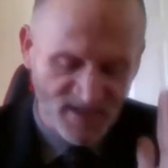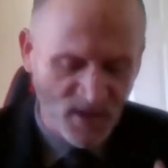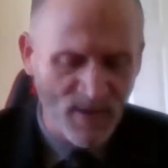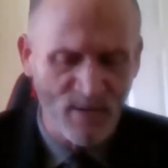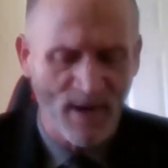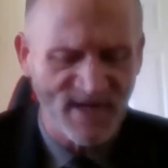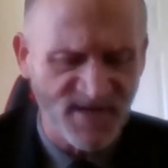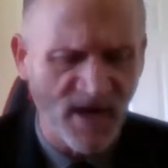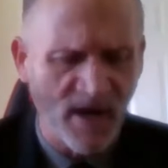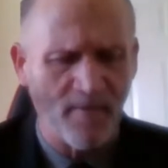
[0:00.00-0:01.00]
And so
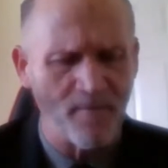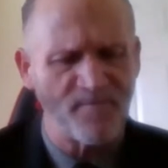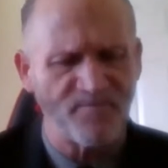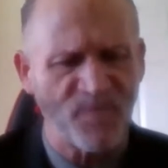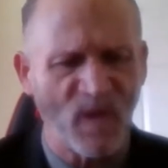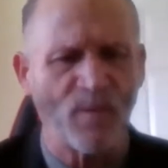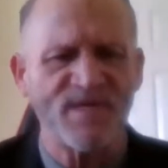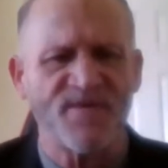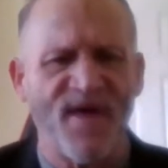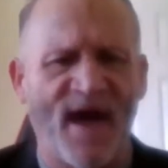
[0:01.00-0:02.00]
anyways,
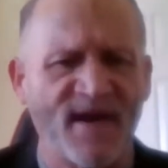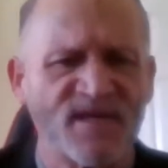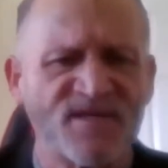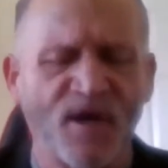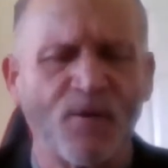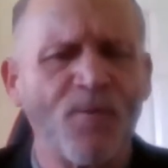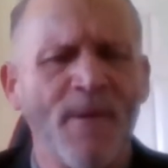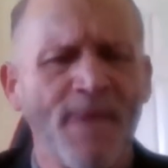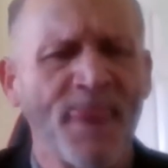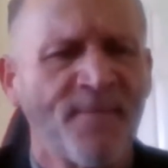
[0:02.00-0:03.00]
we did that. And so
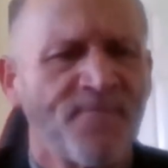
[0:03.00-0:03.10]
